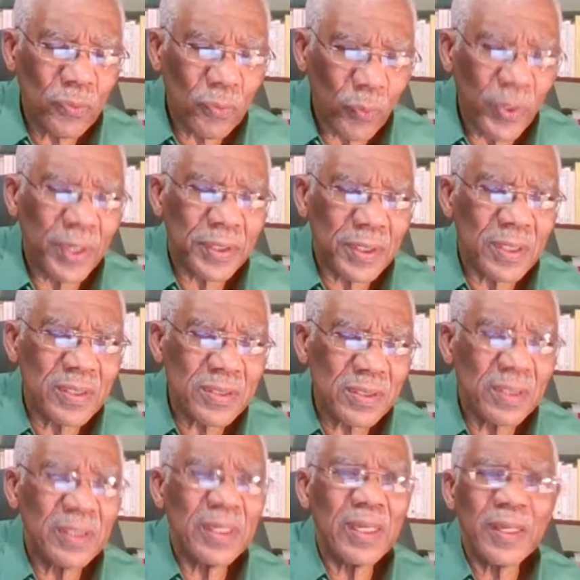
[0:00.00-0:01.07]
where it is
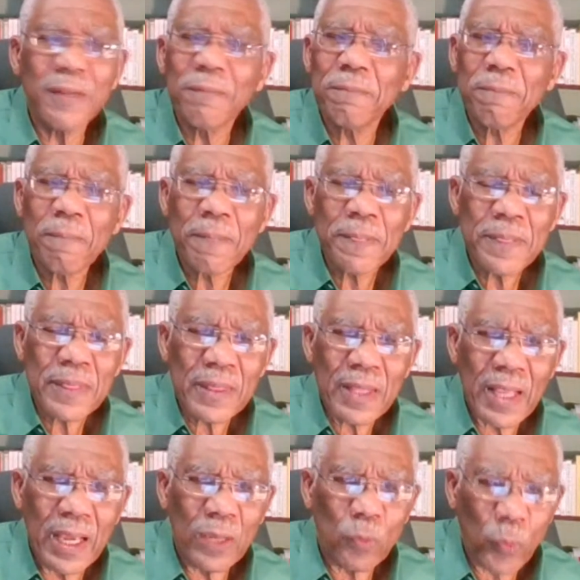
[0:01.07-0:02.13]
today
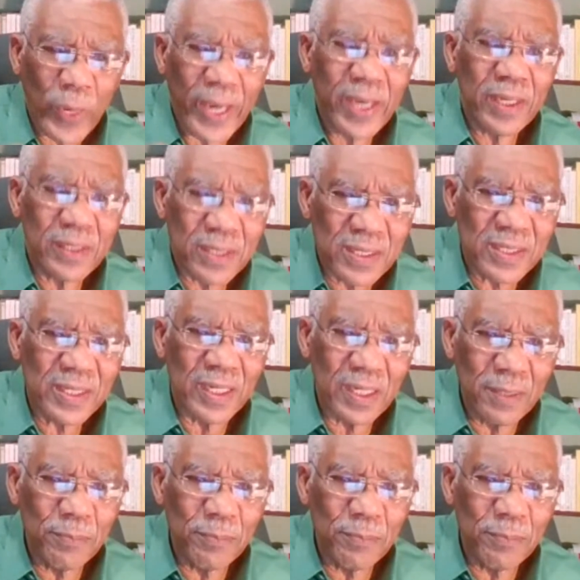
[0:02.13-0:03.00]
and why it is still